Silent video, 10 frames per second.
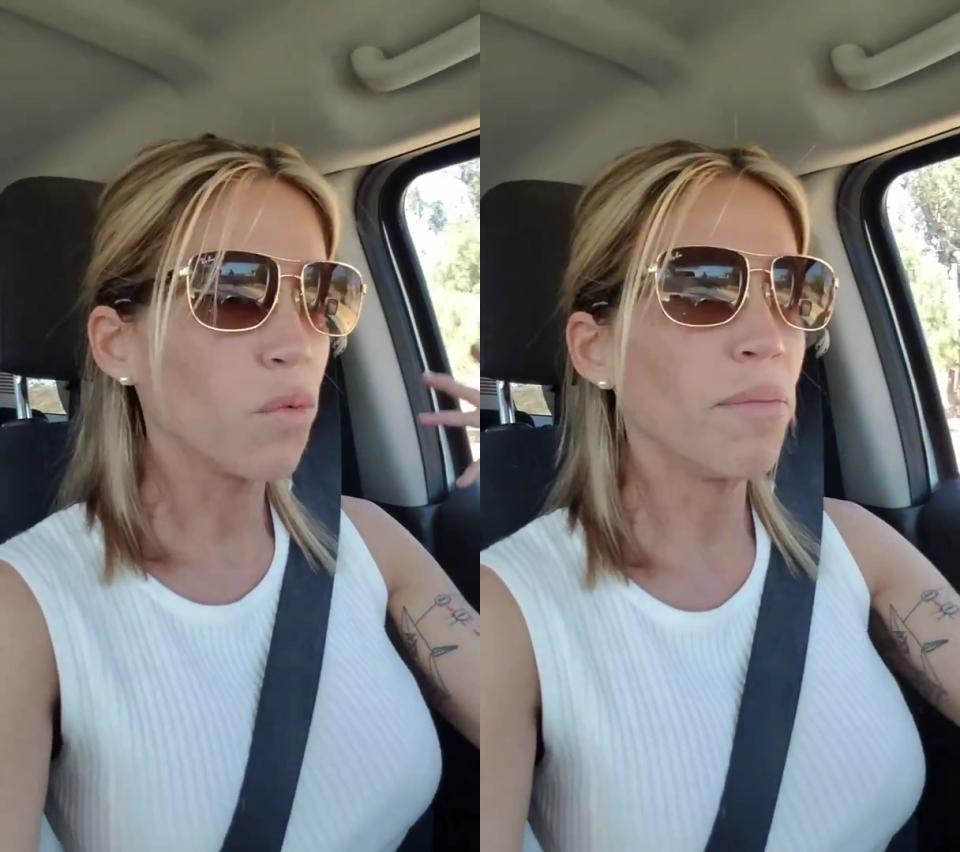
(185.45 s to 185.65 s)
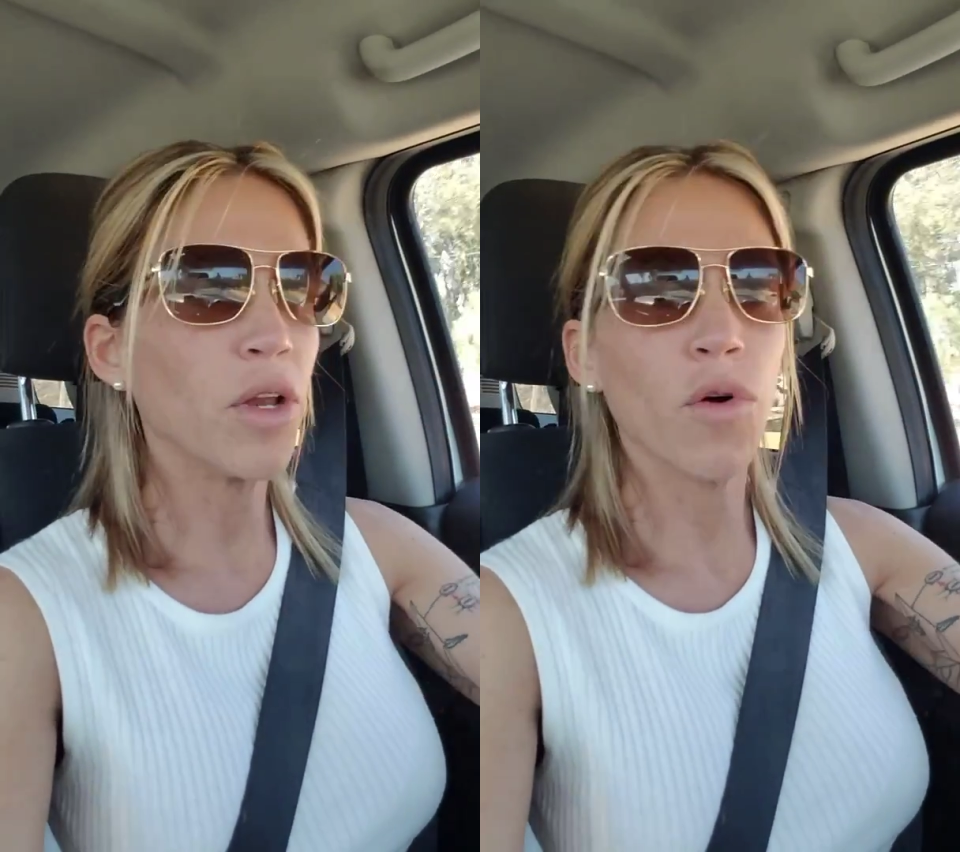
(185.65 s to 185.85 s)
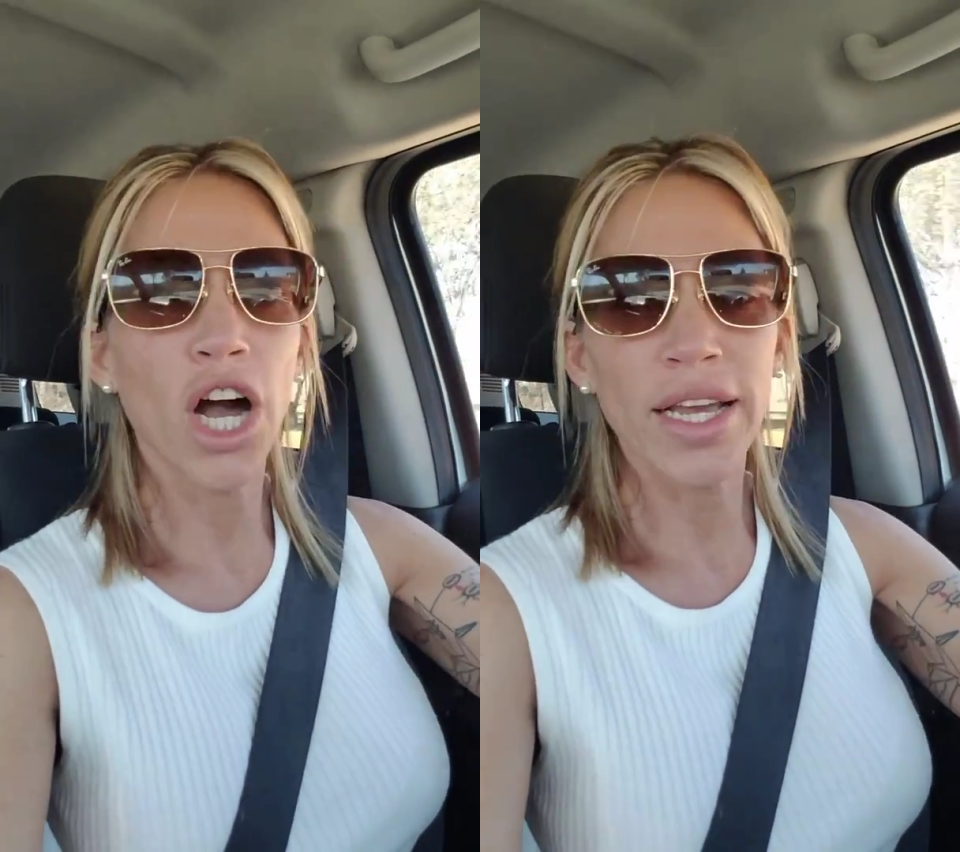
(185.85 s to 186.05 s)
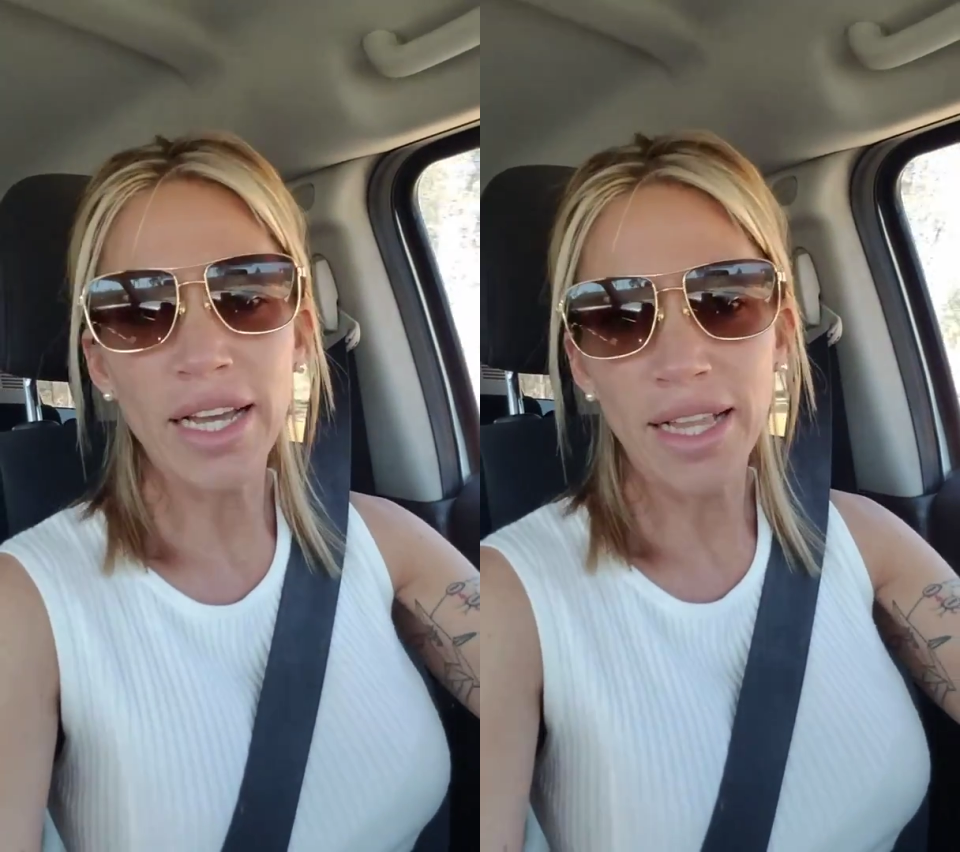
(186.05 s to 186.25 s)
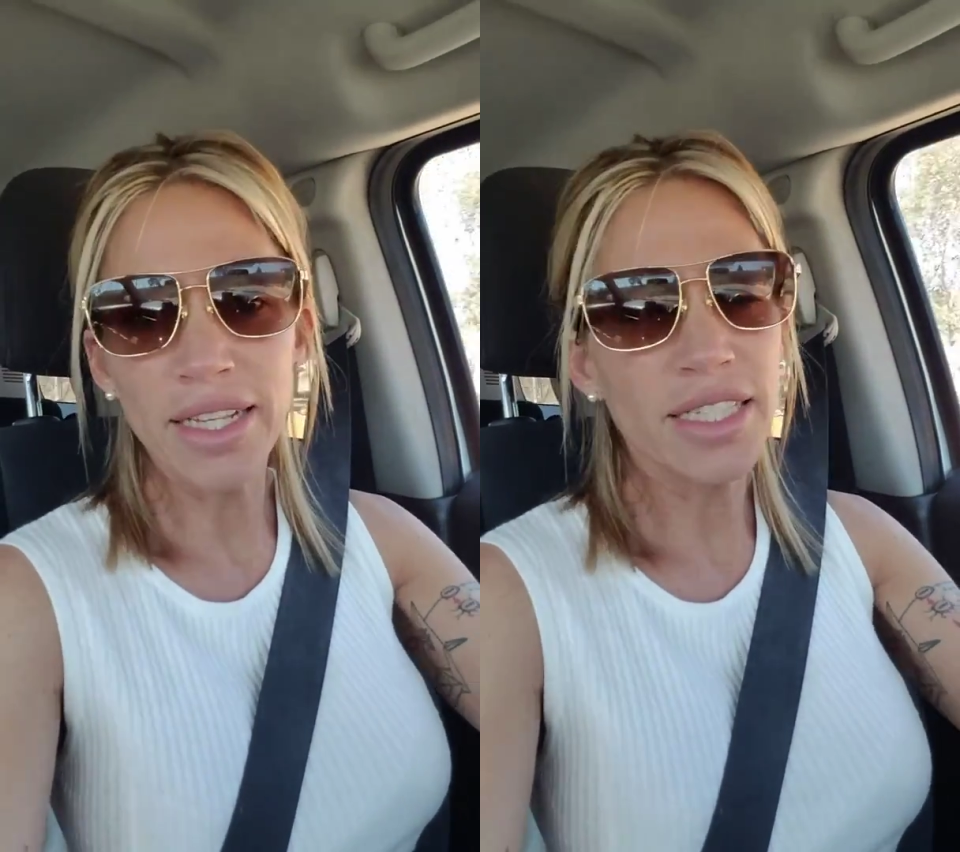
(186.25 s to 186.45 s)
the woman
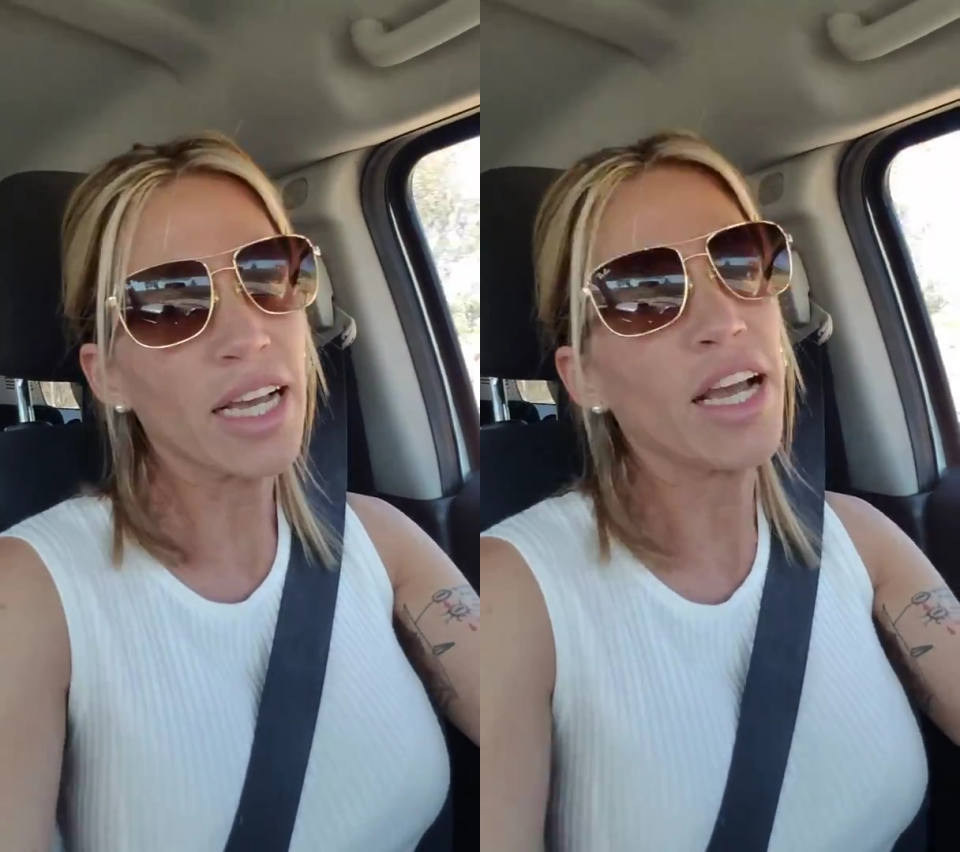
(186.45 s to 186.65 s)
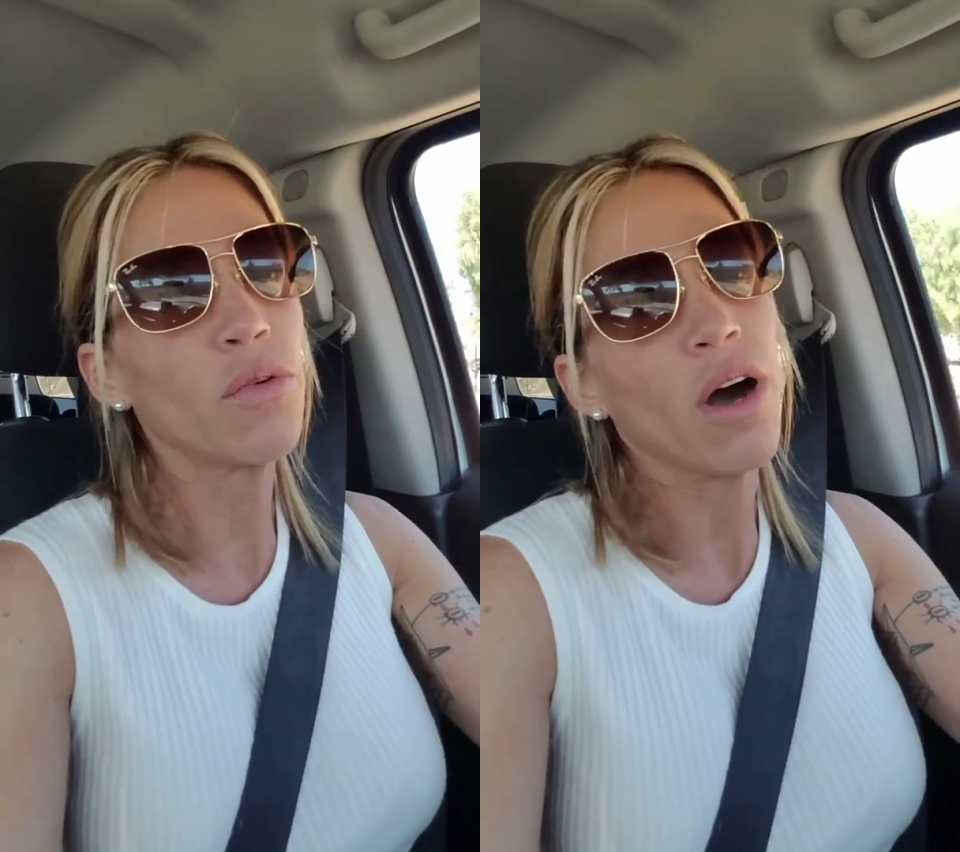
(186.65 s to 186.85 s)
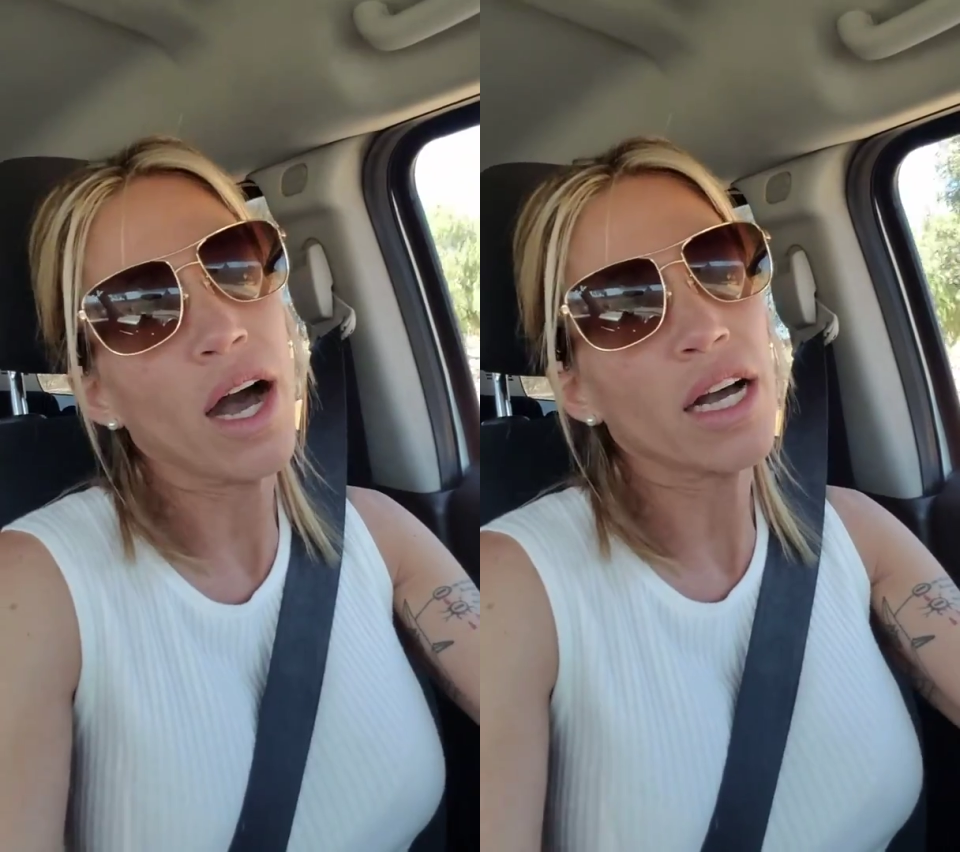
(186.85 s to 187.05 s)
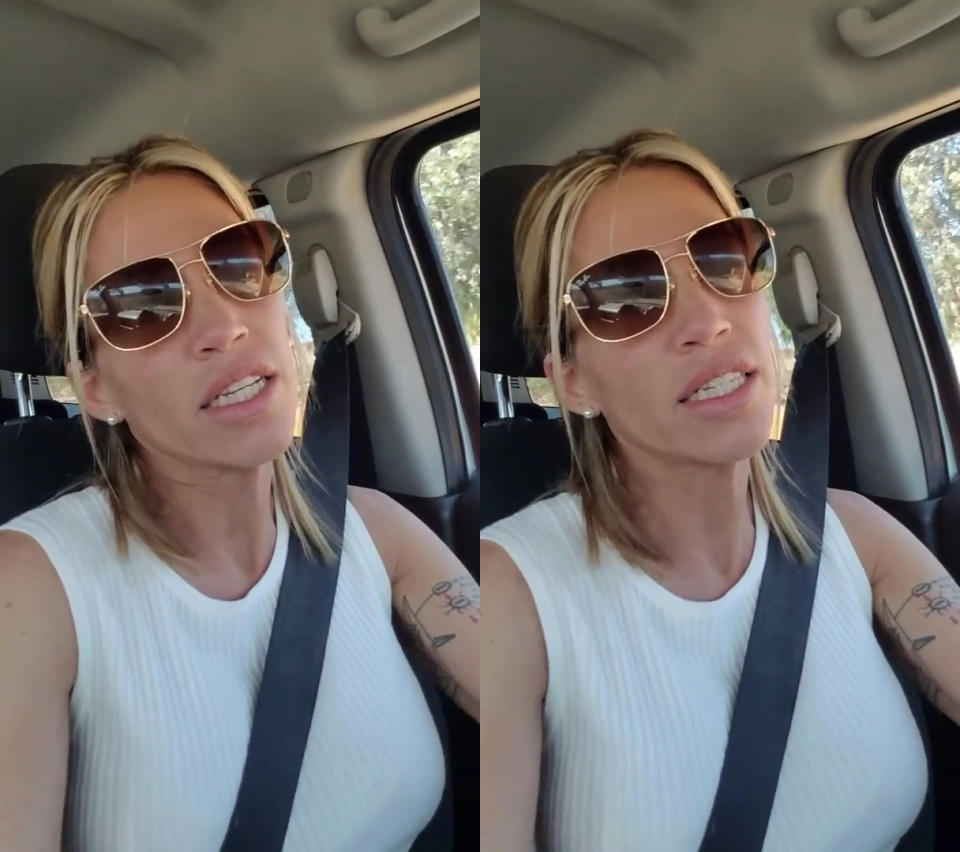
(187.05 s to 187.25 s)
walking on the sidewalk.